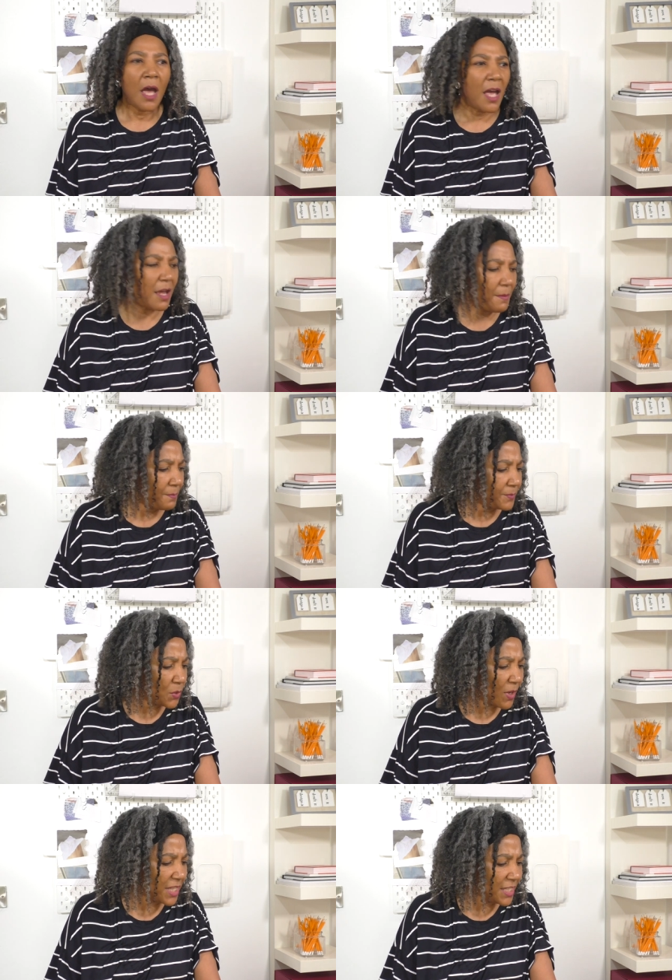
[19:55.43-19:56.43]
um,
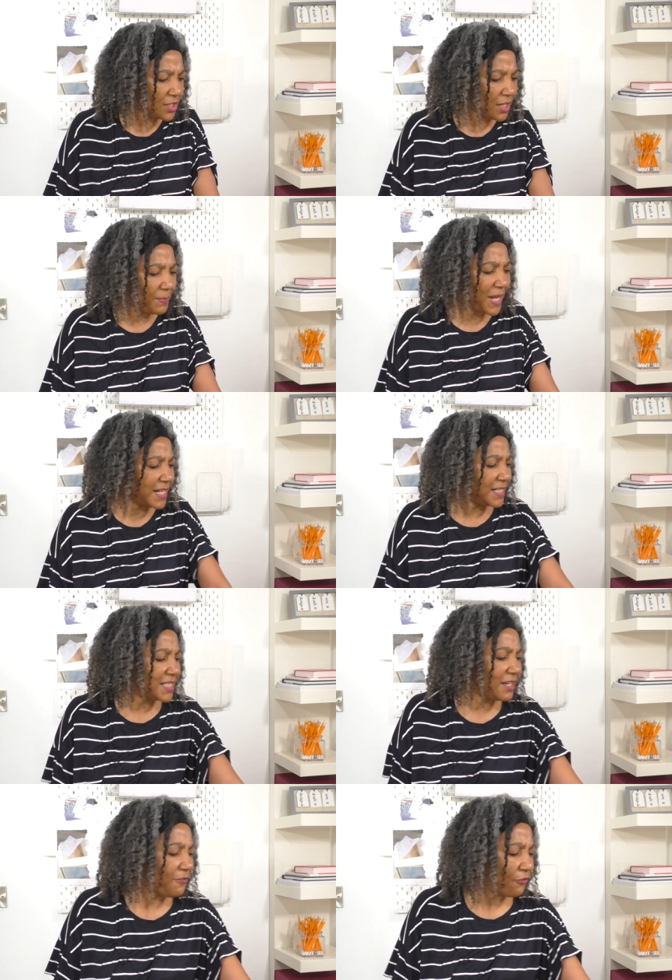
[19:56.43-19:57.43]
do I think it's going to be any
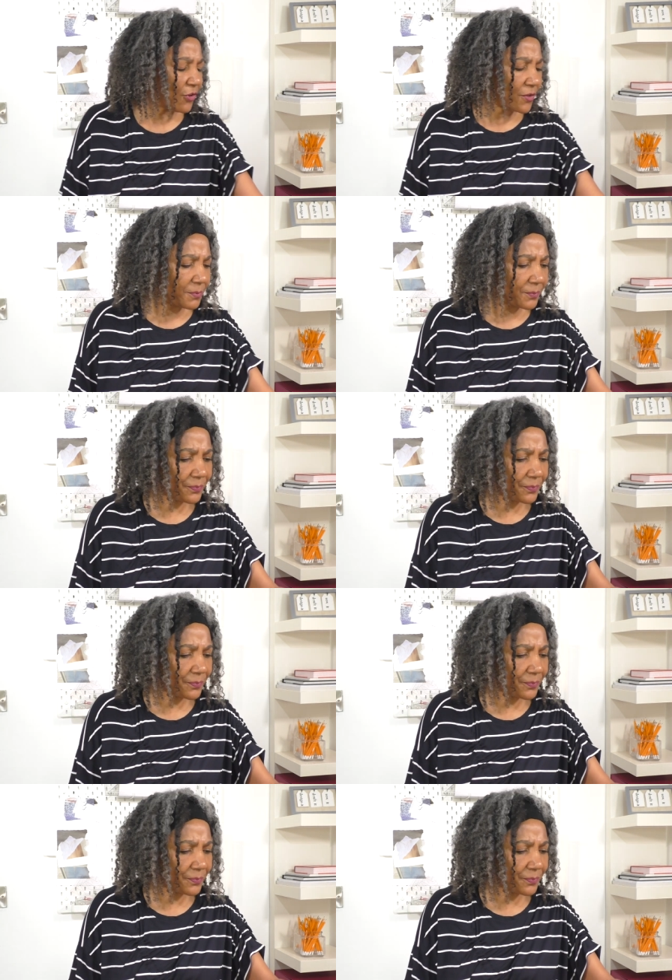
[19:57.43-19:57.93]
different